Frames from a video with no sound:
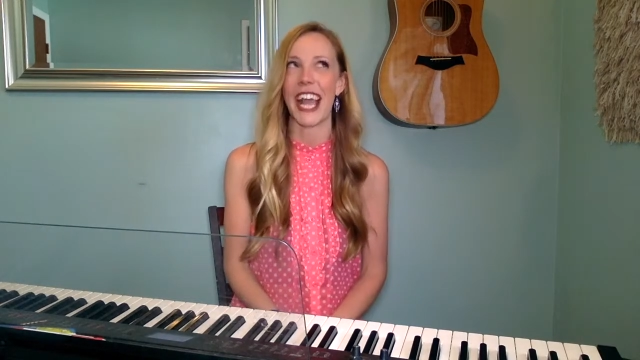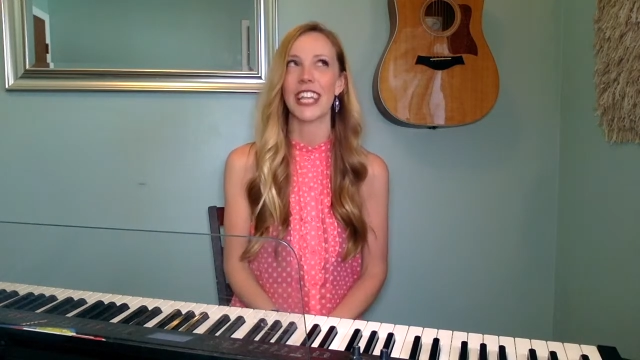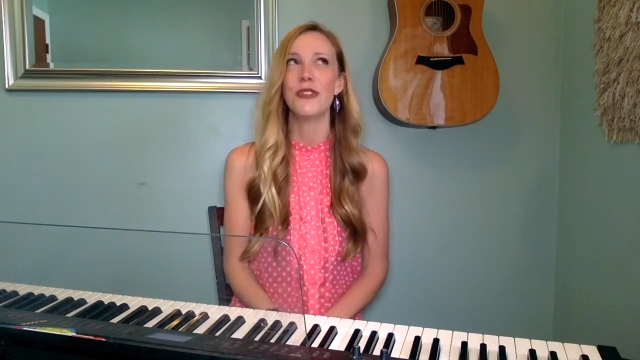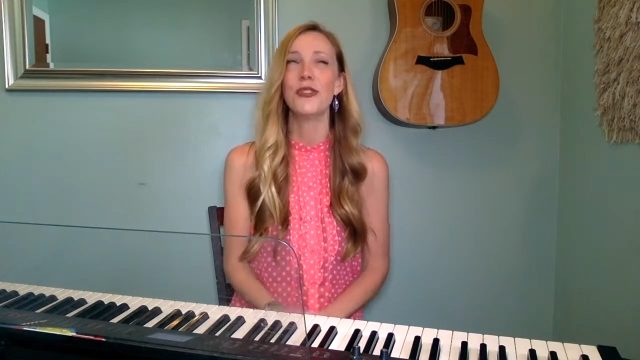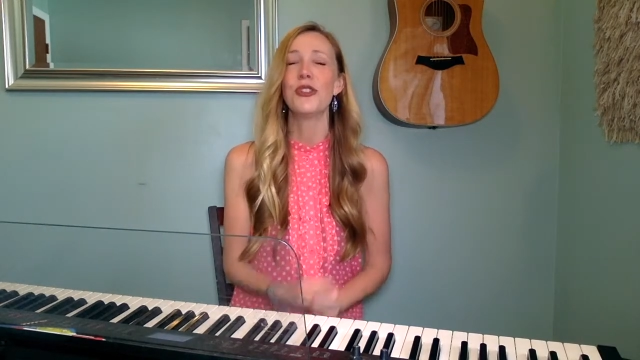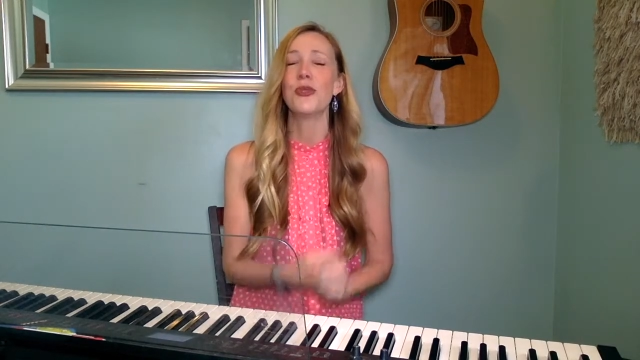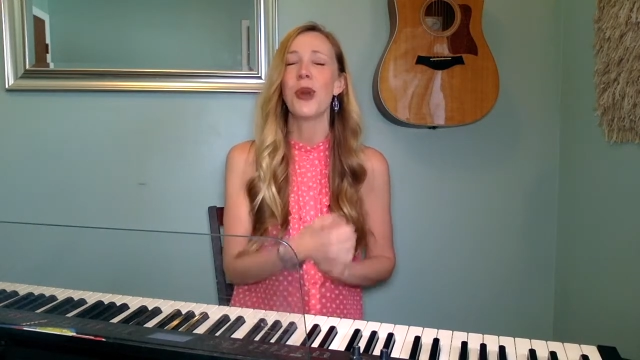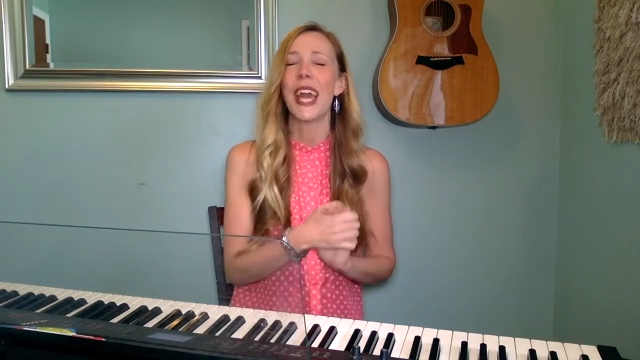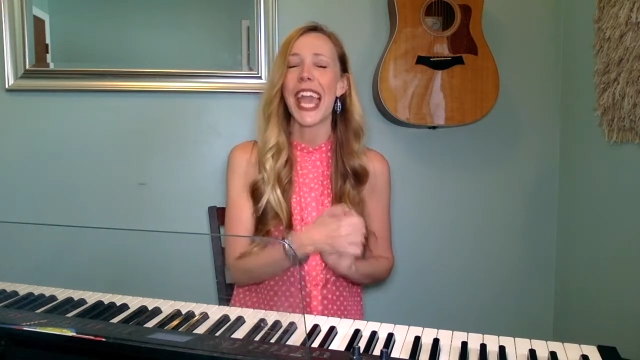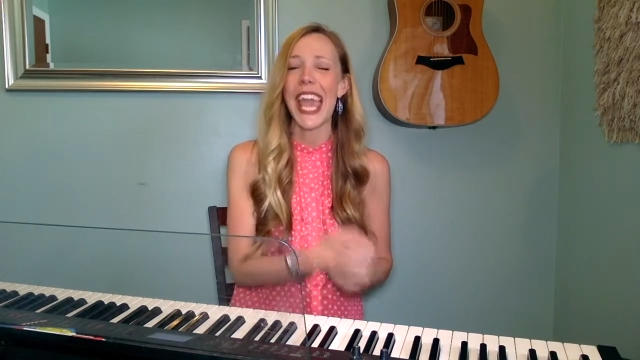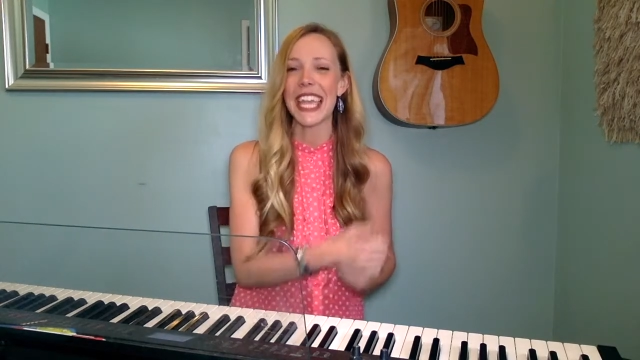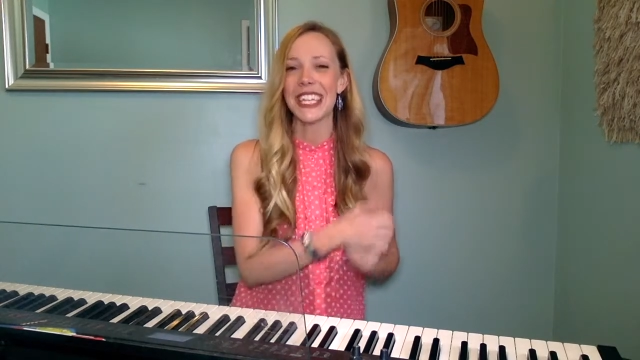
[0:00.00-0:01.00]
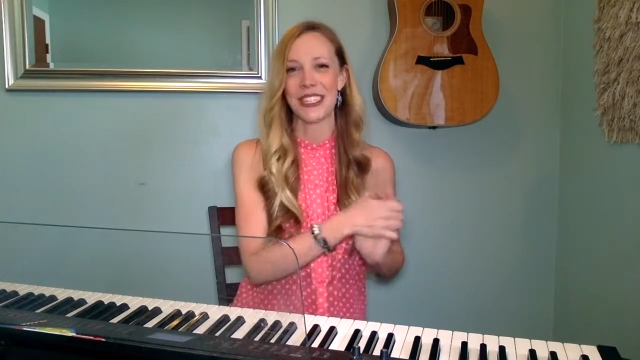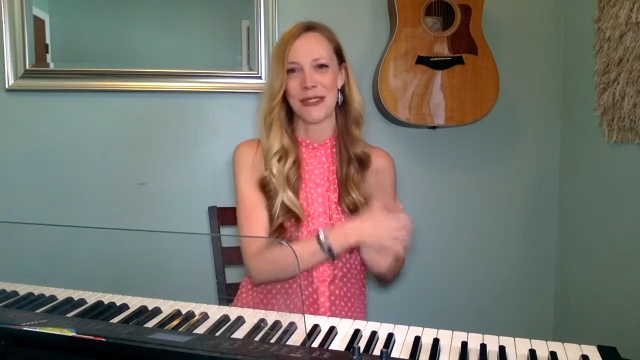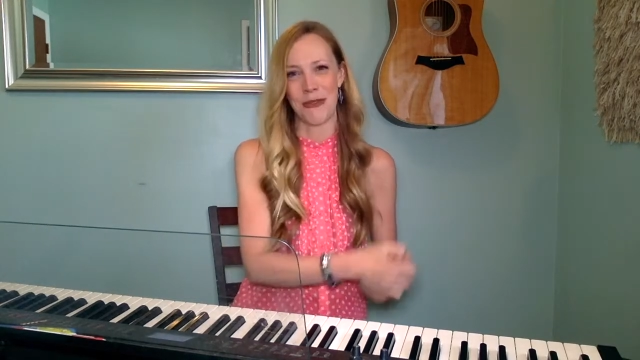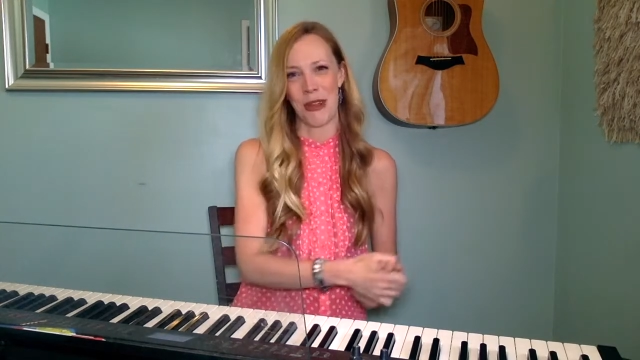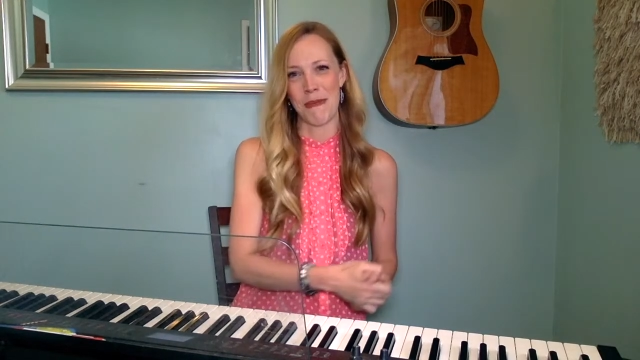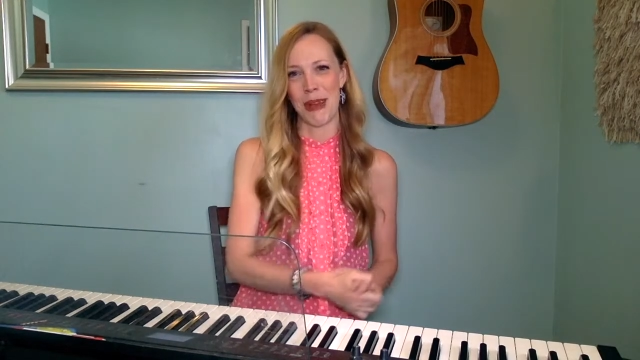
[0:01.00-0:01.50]
I used to hate
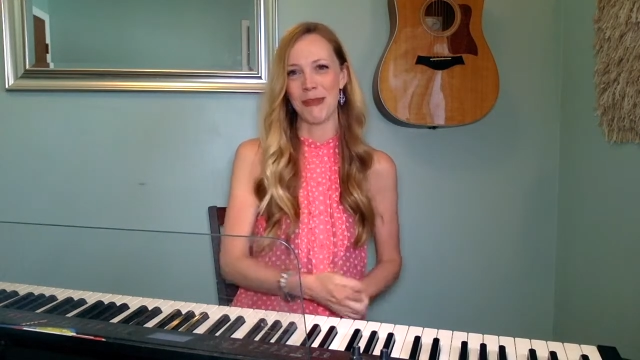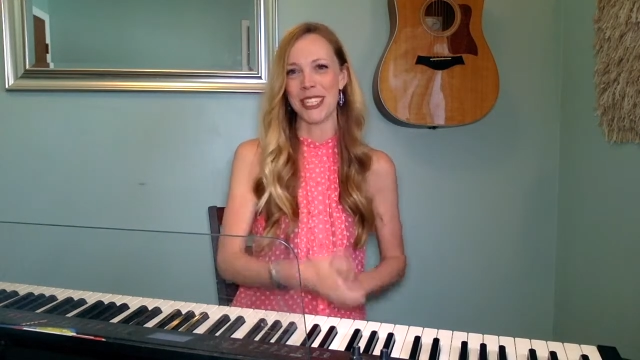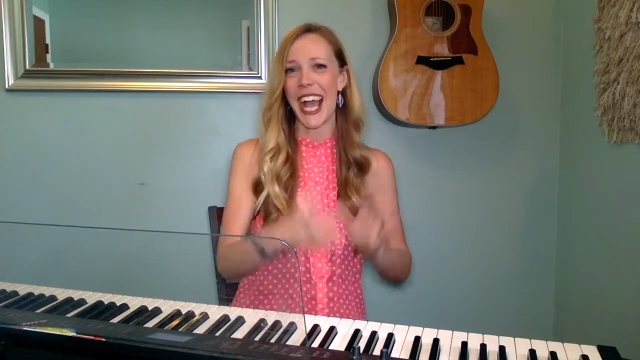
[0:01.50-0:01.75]
warm-ups.